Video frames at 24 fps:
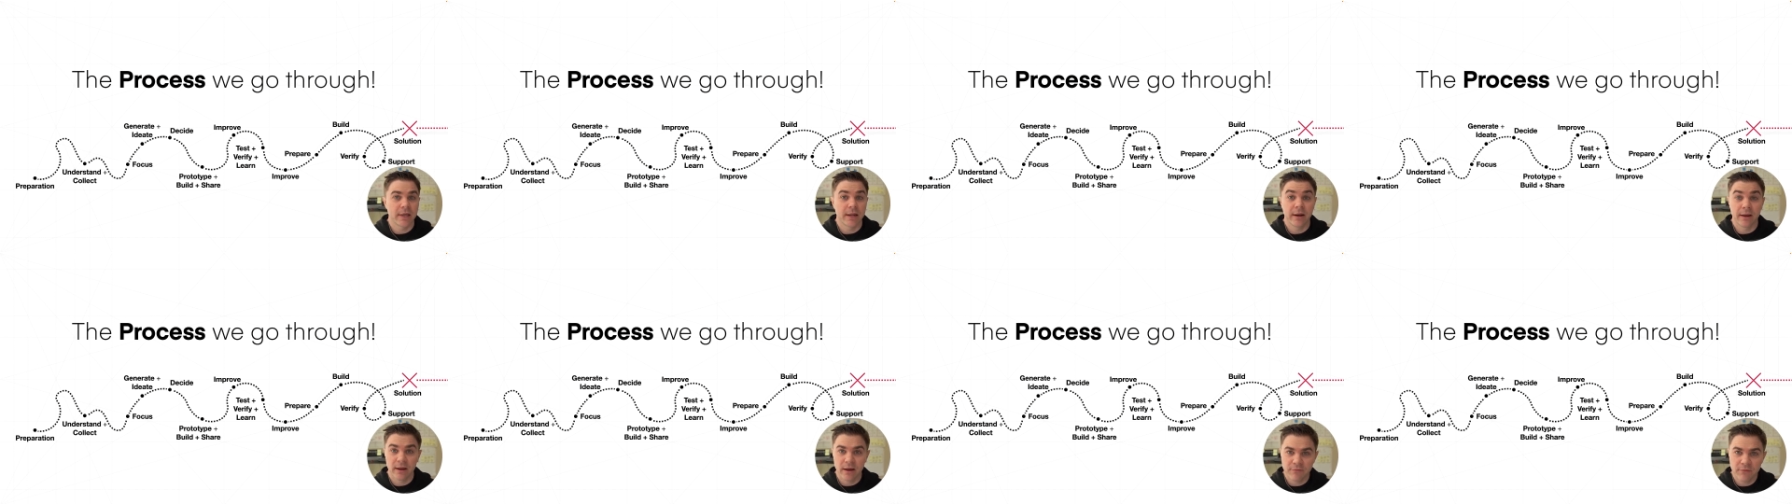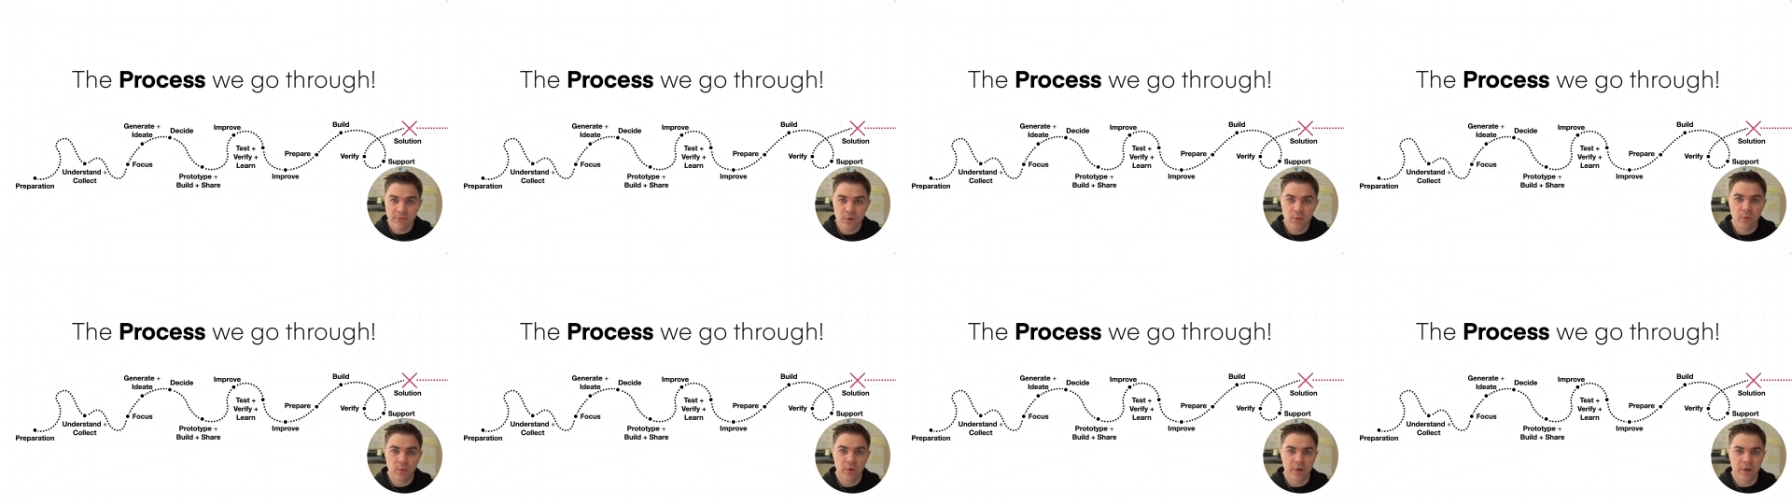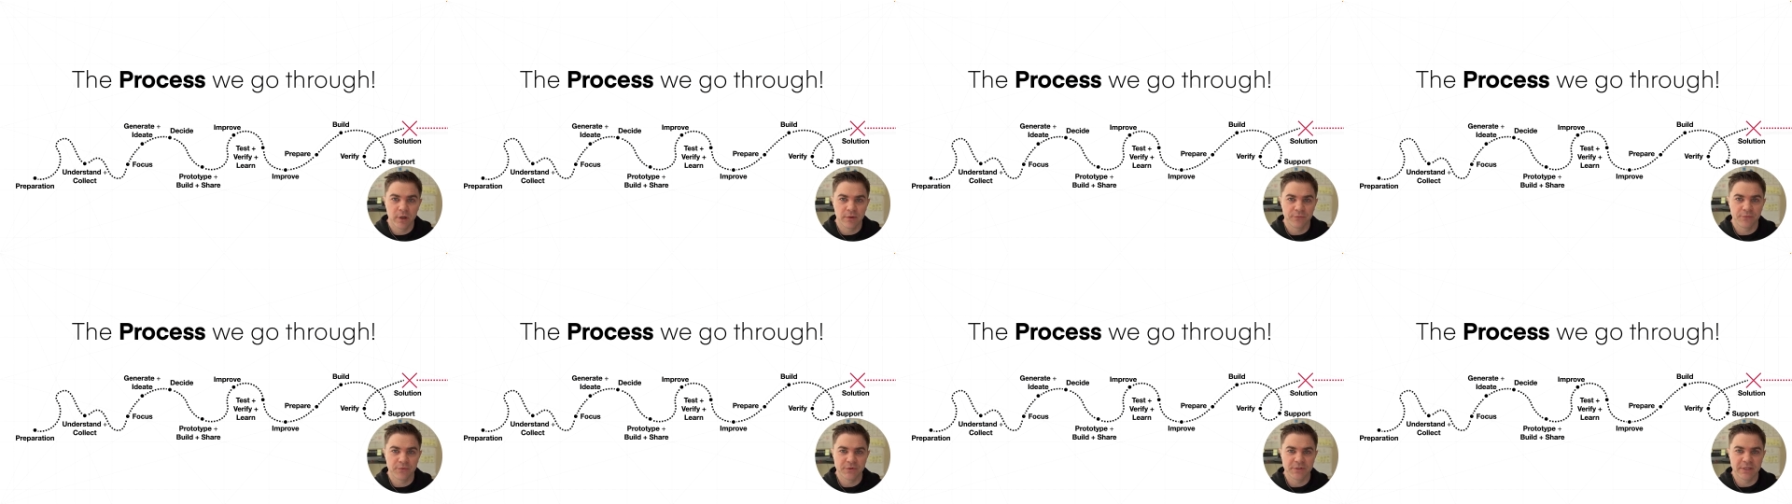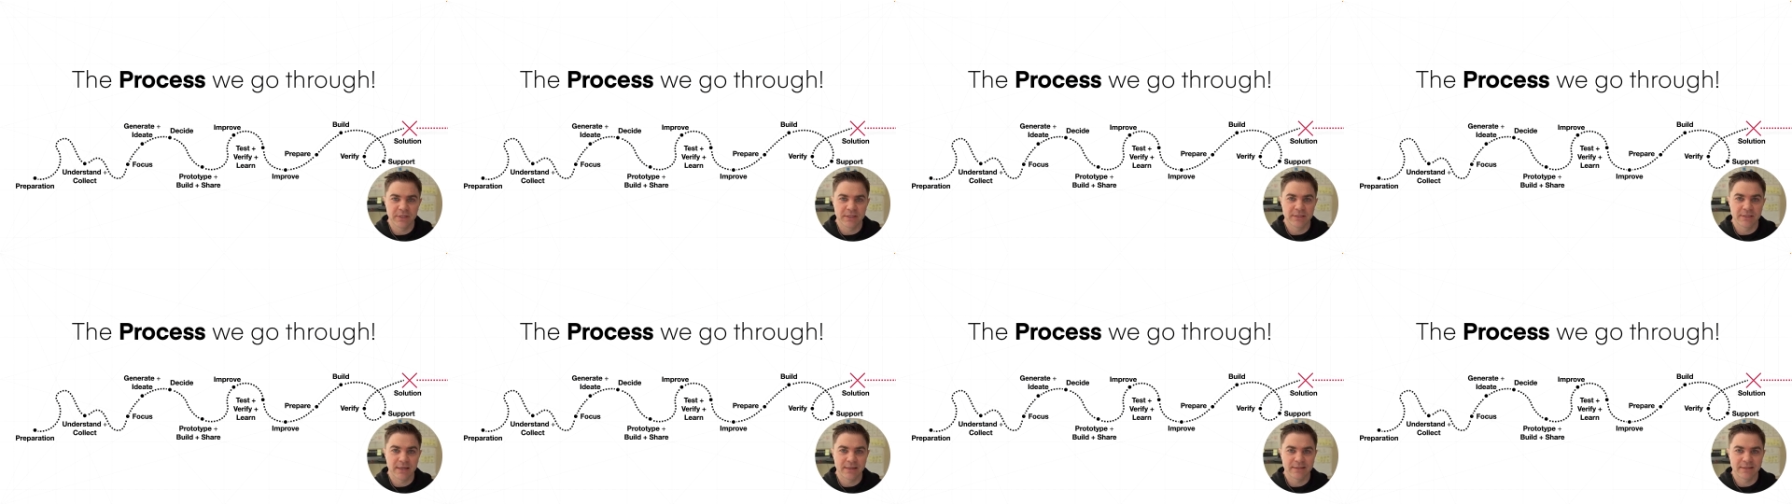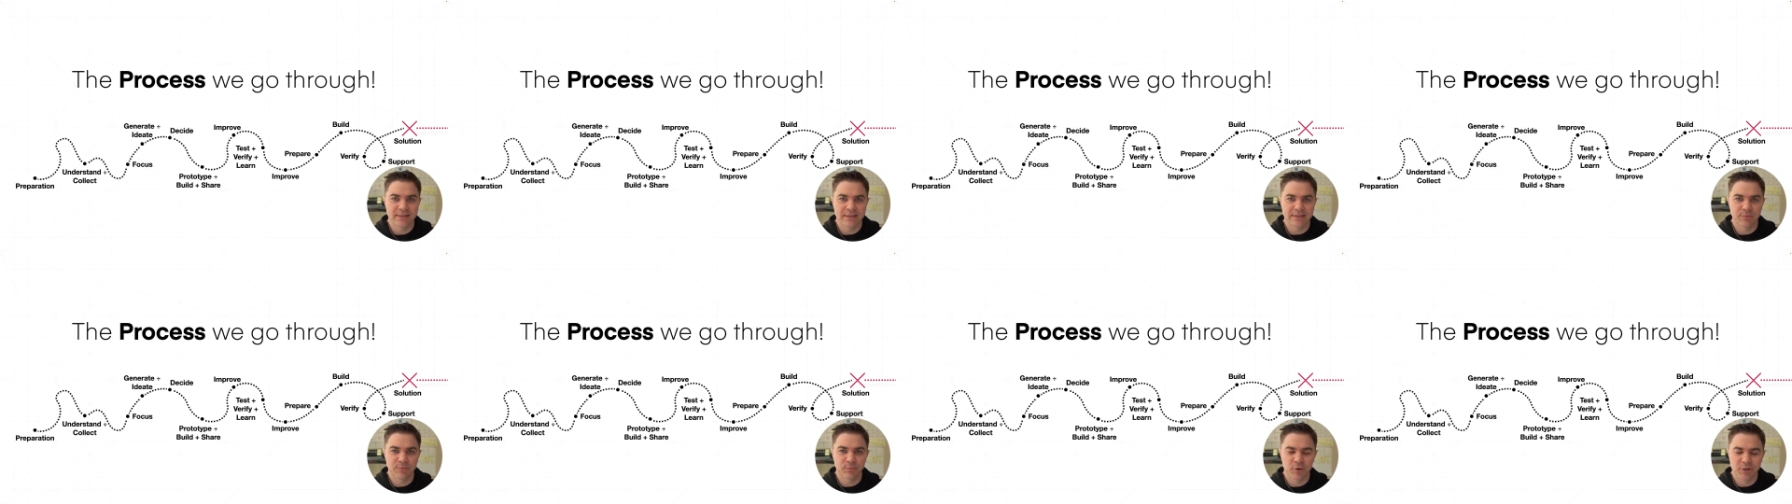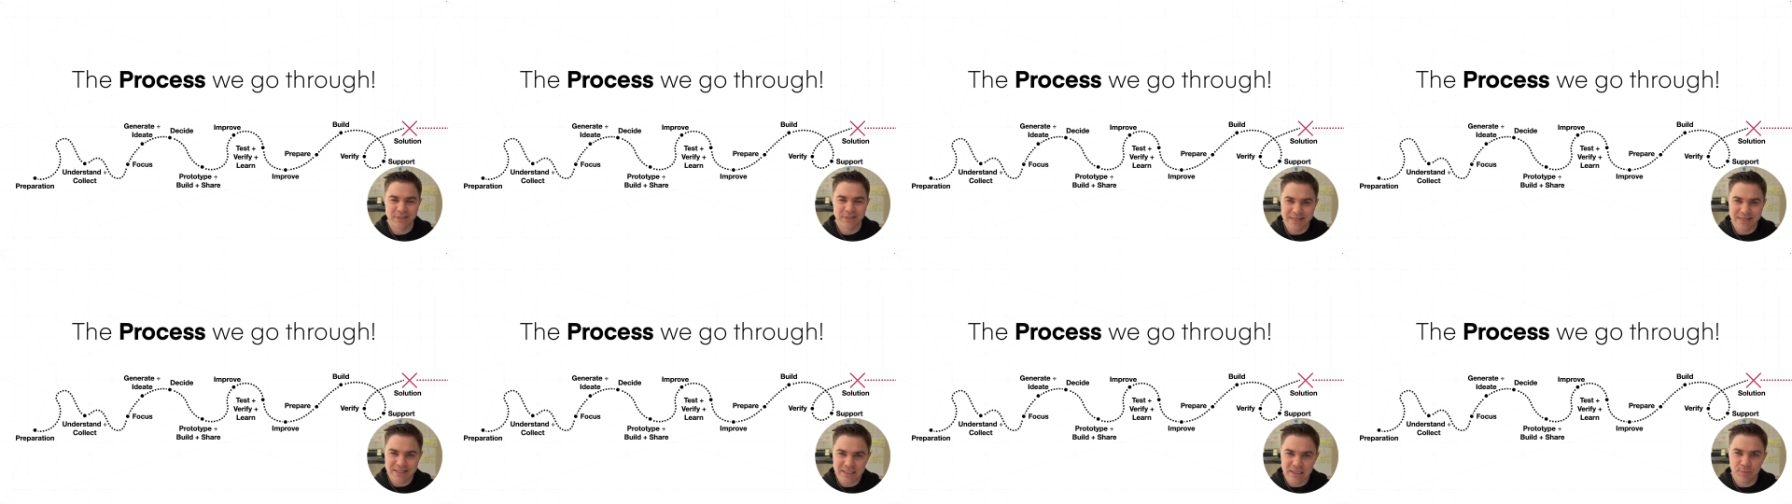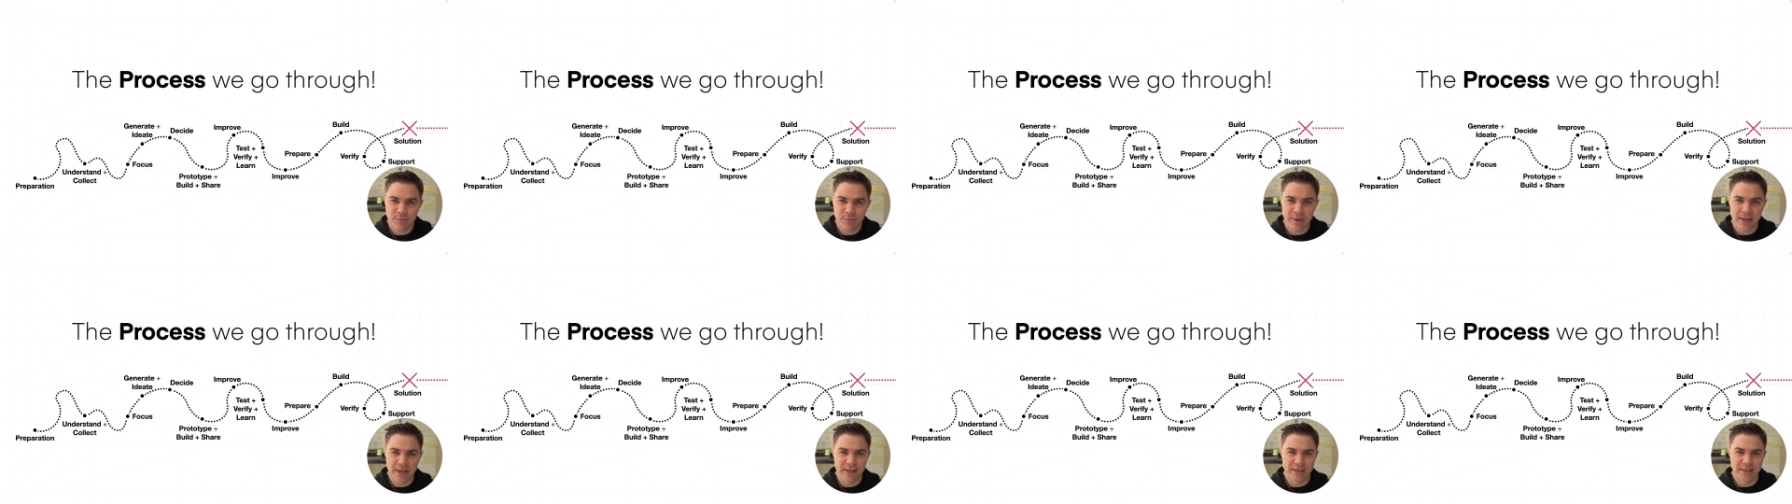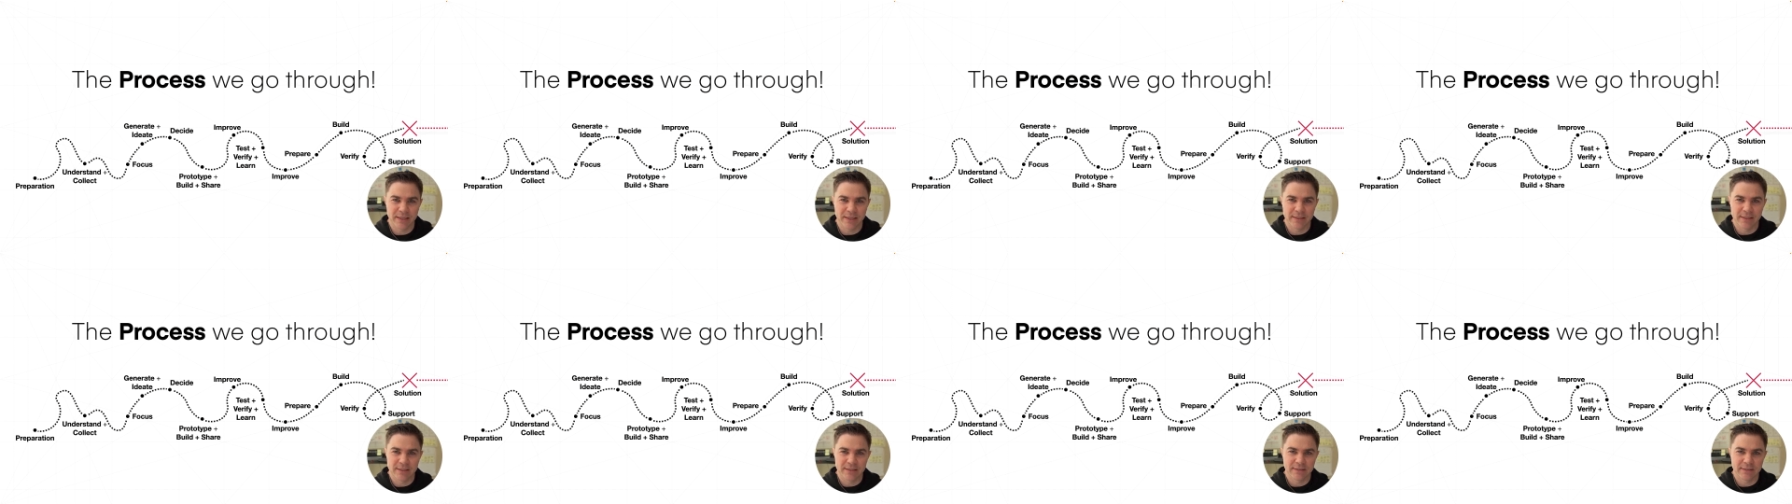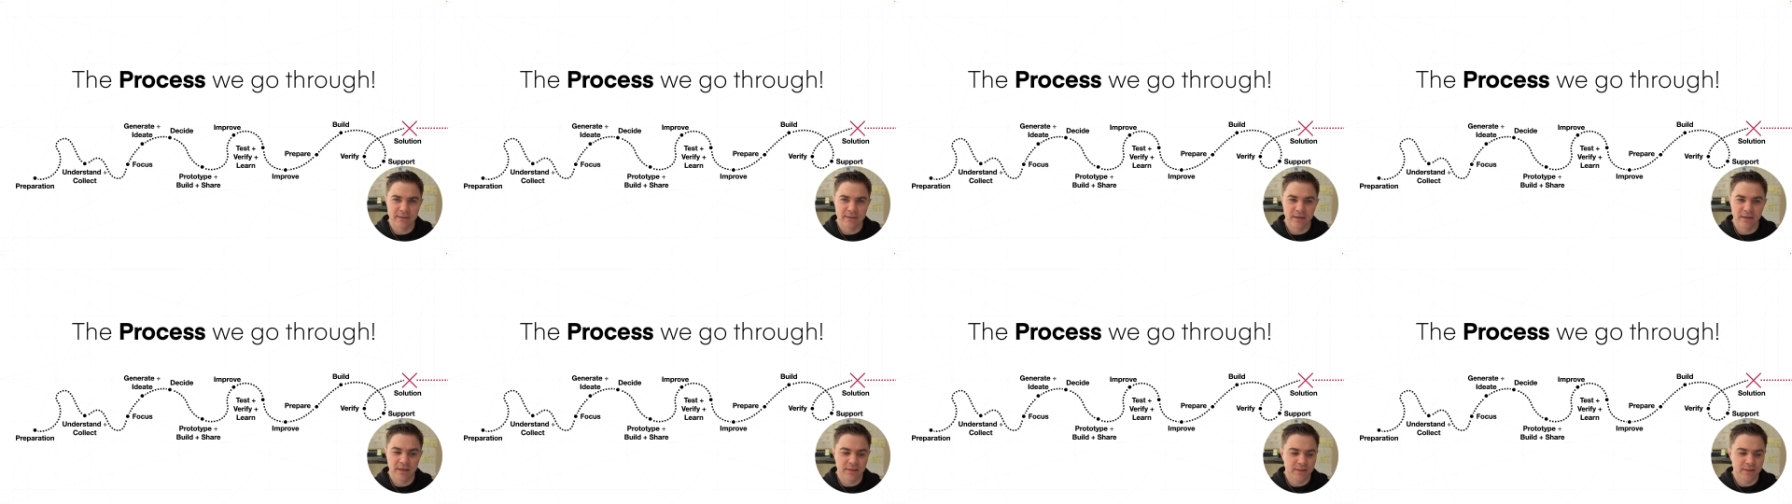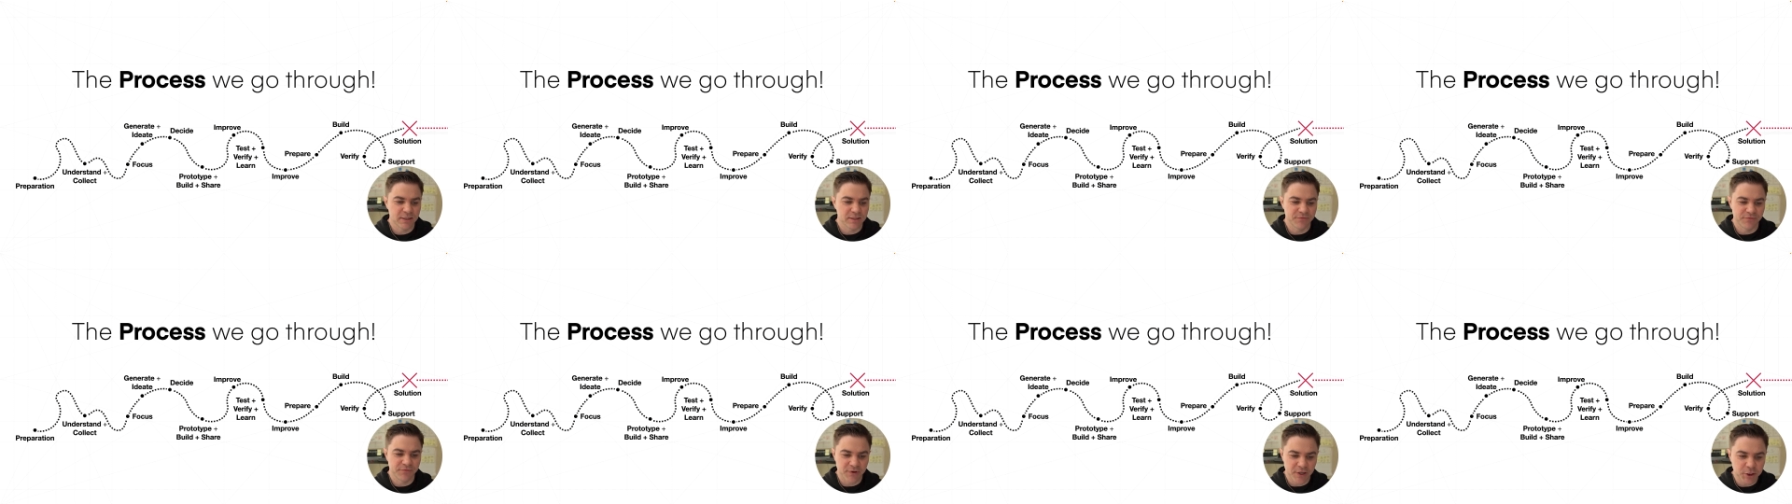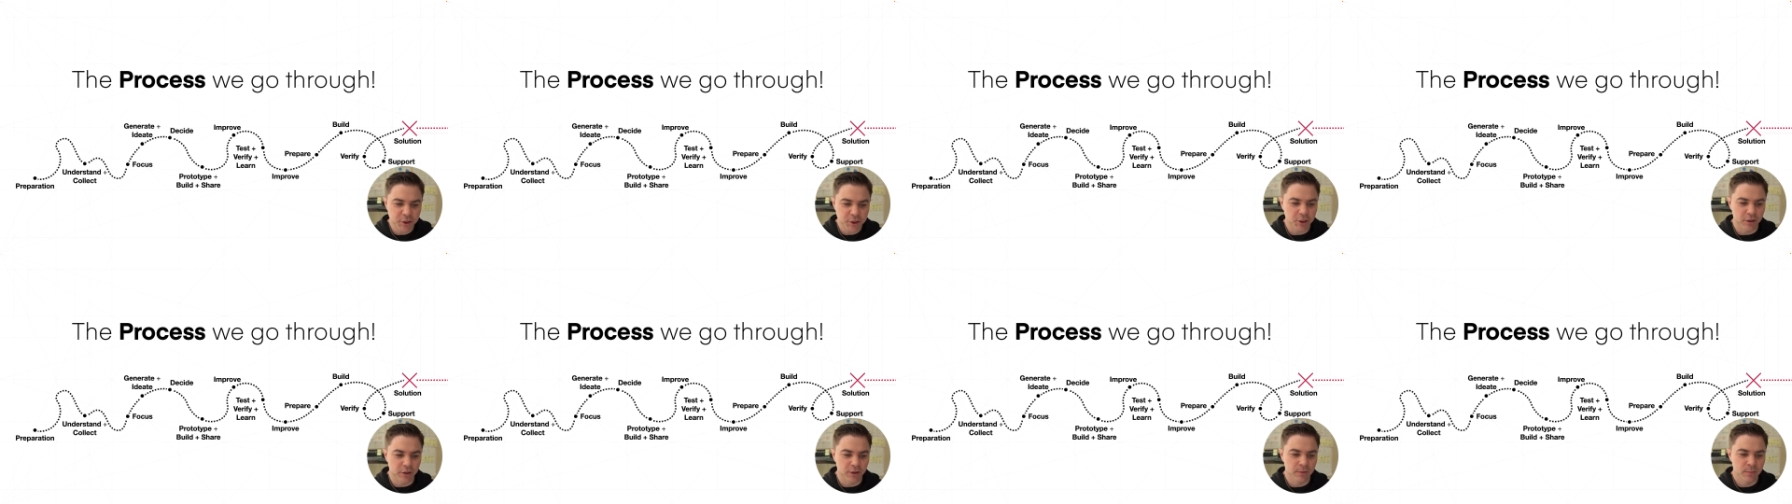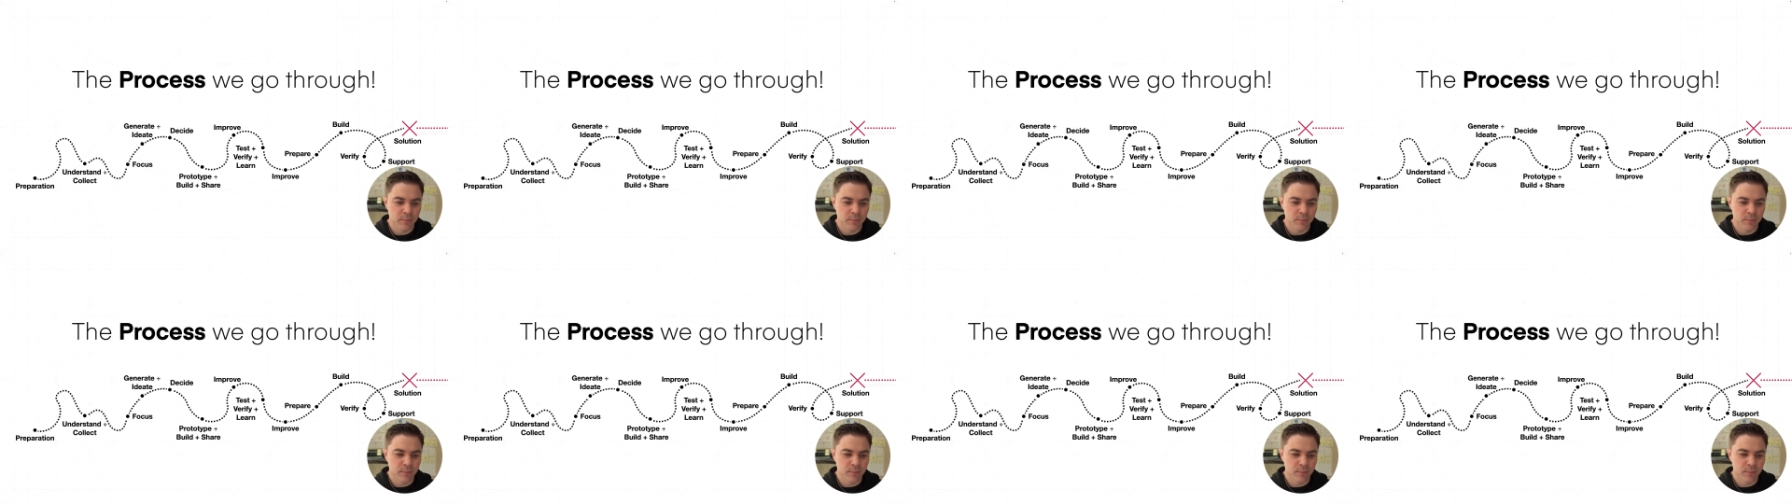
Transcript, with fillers: everyone up for success that's participating in this in this venture?